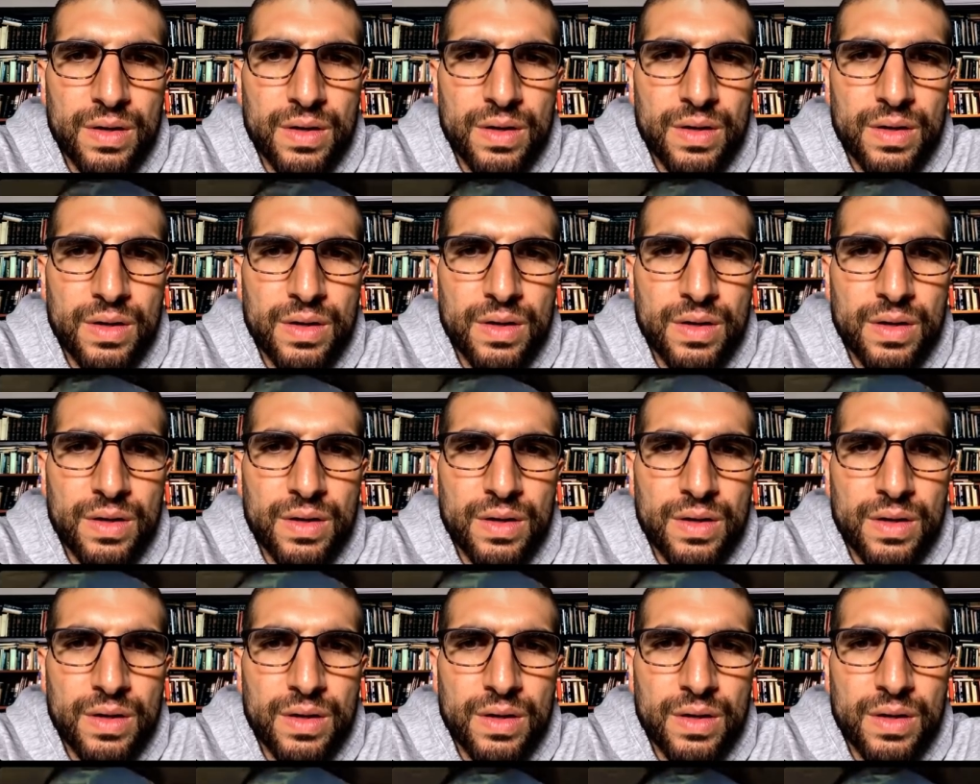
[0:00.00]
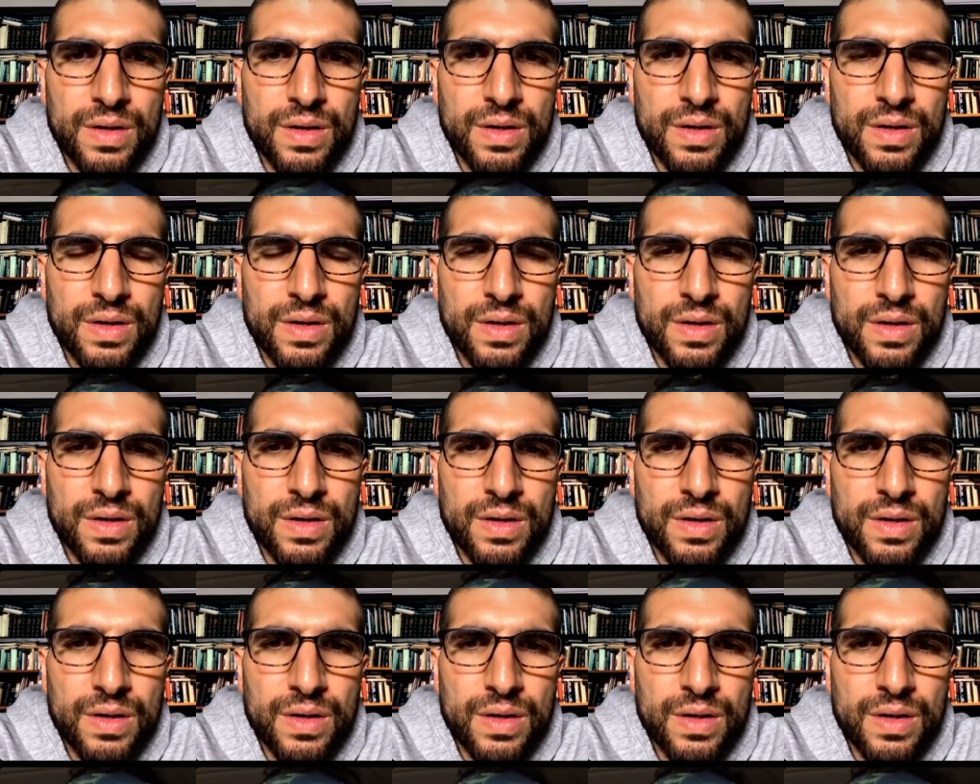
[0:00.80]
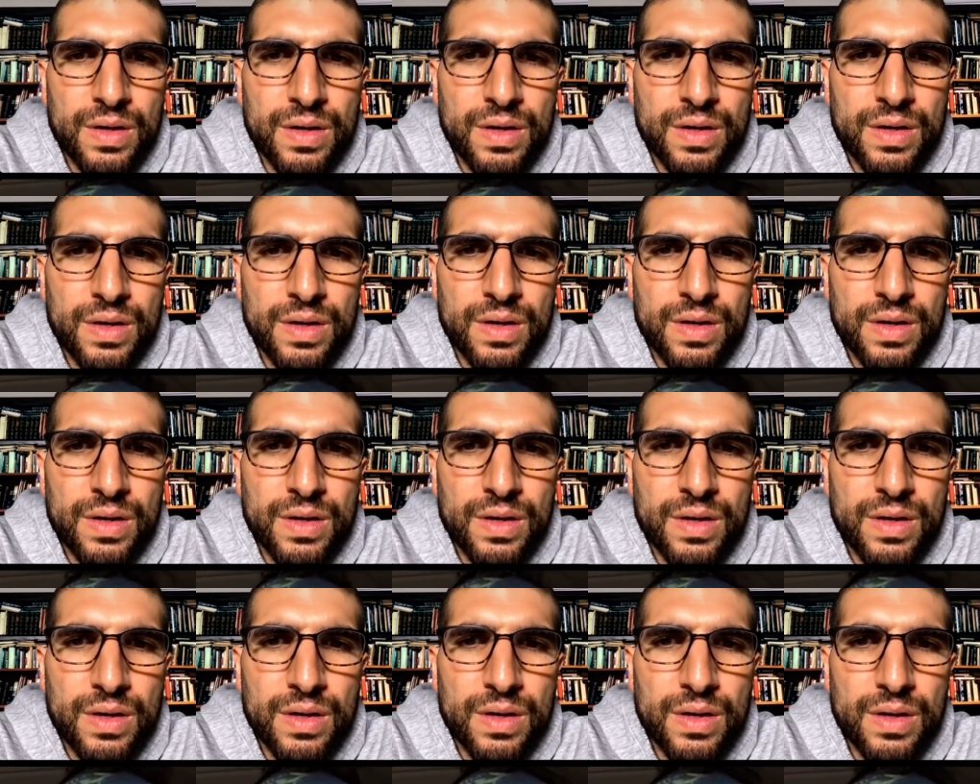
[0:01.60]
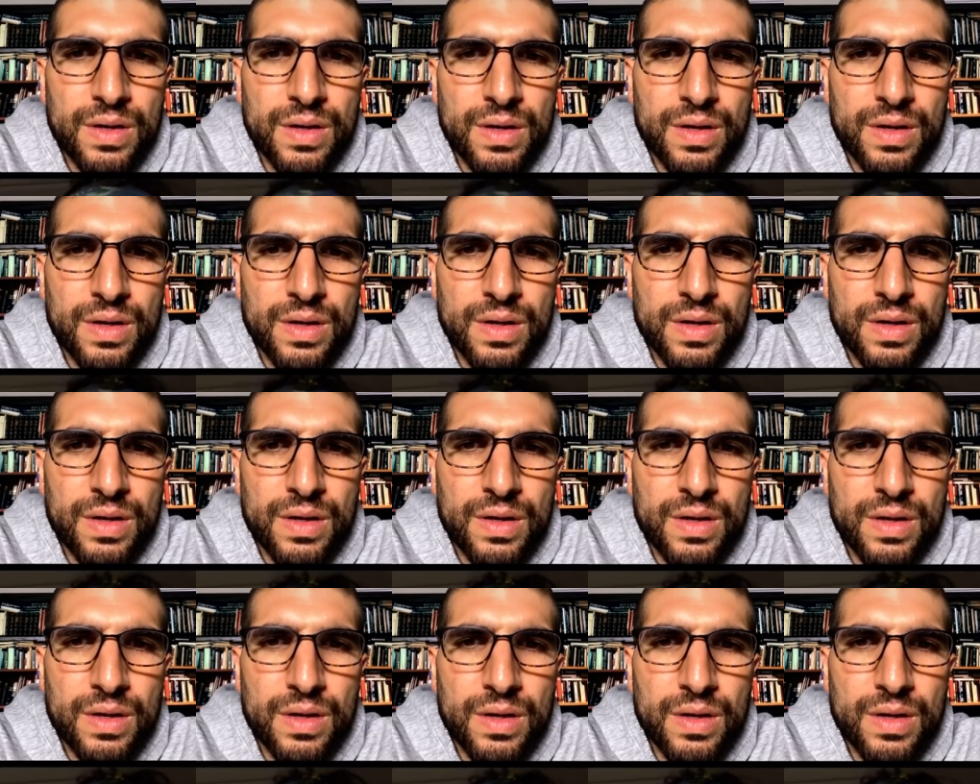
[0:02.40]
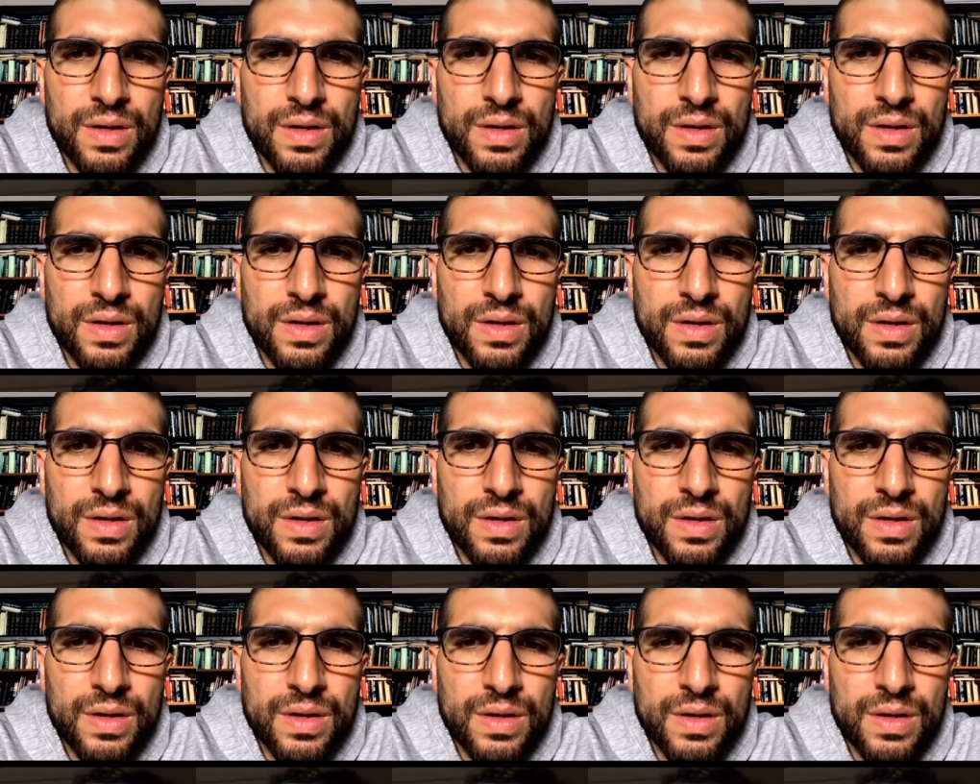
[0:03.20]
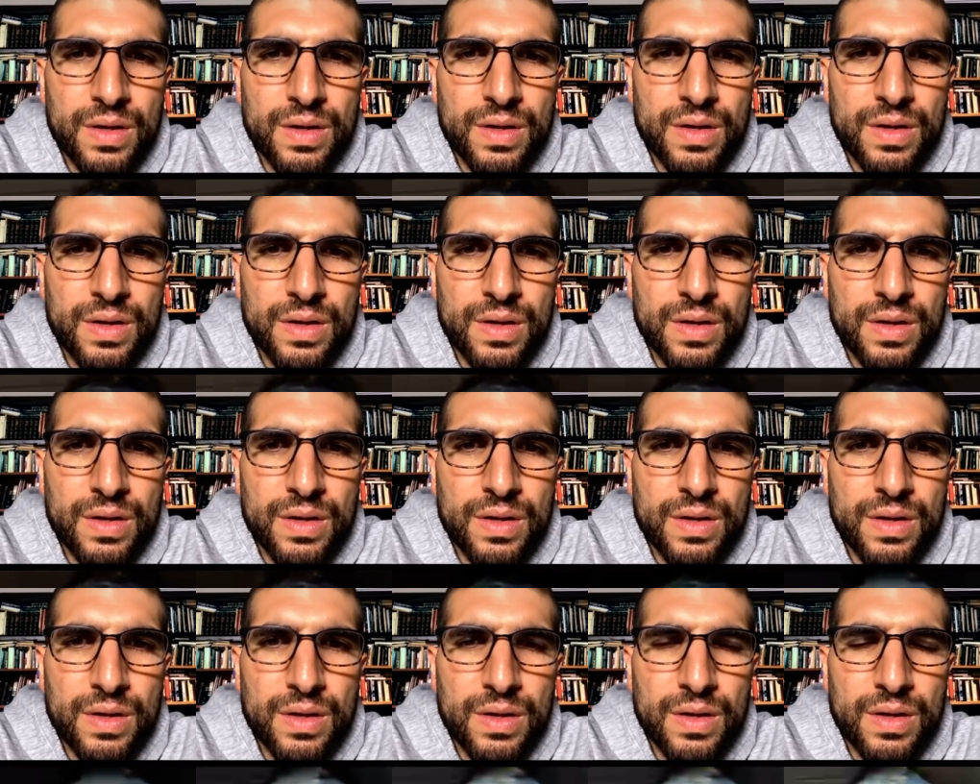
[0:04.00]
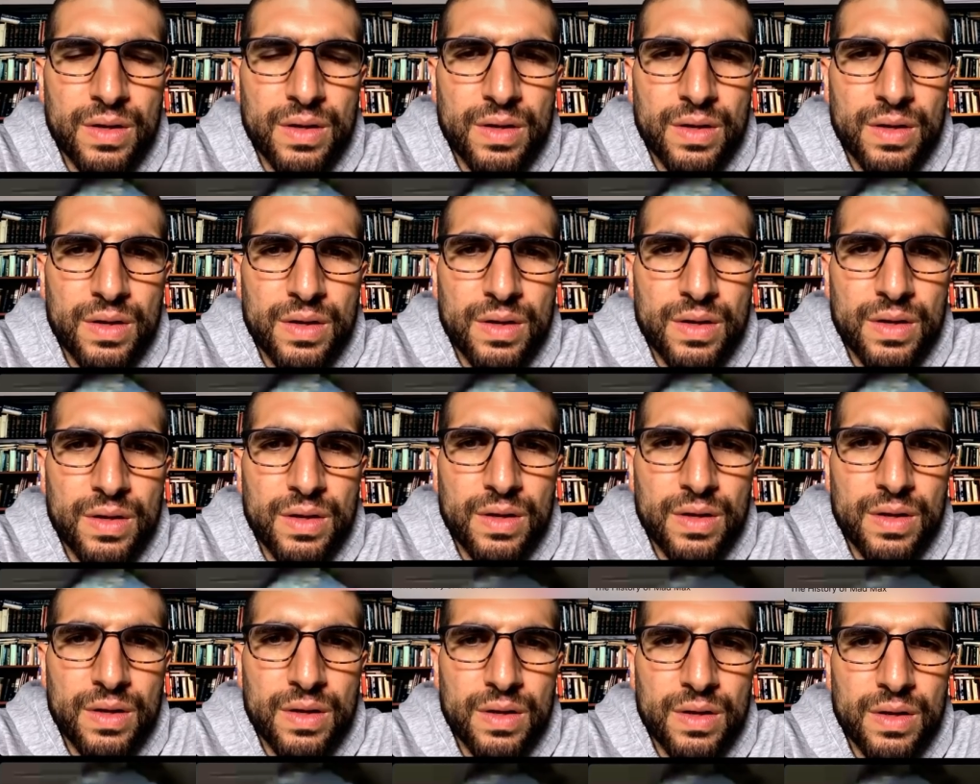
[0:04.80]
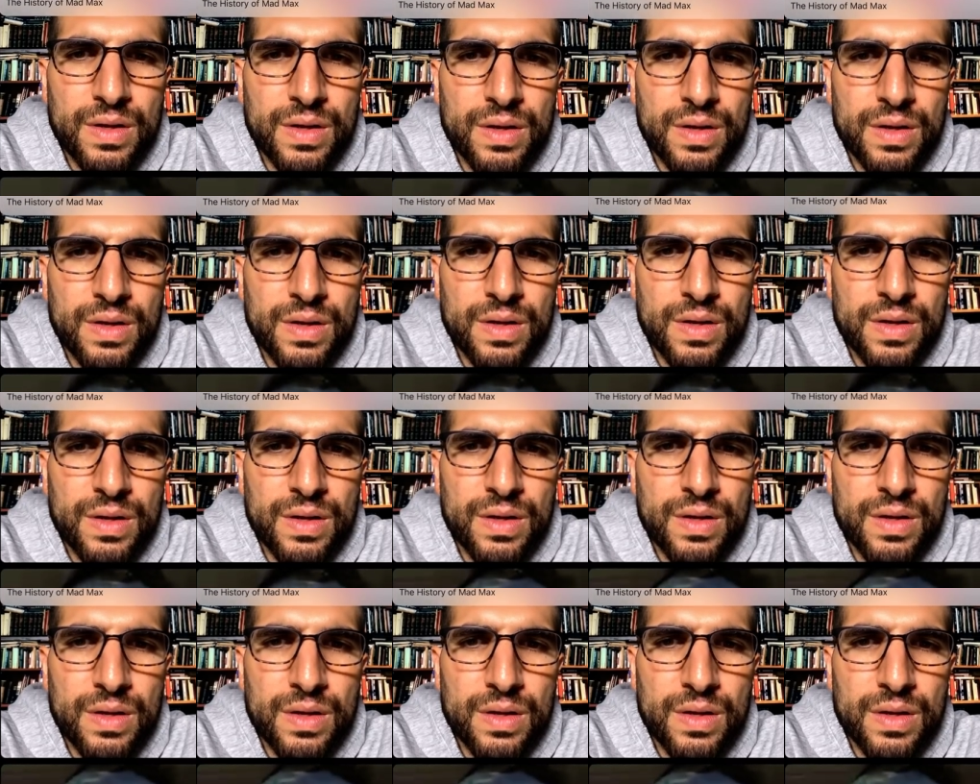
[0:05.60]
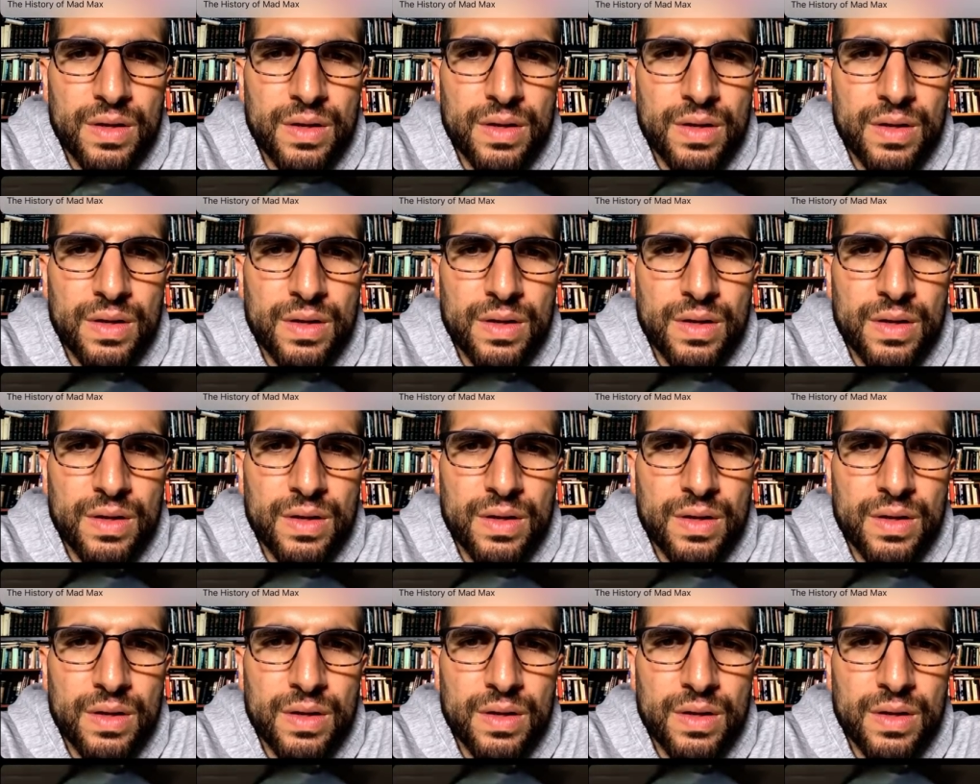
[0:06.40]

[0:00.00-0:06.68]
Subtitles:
(silent)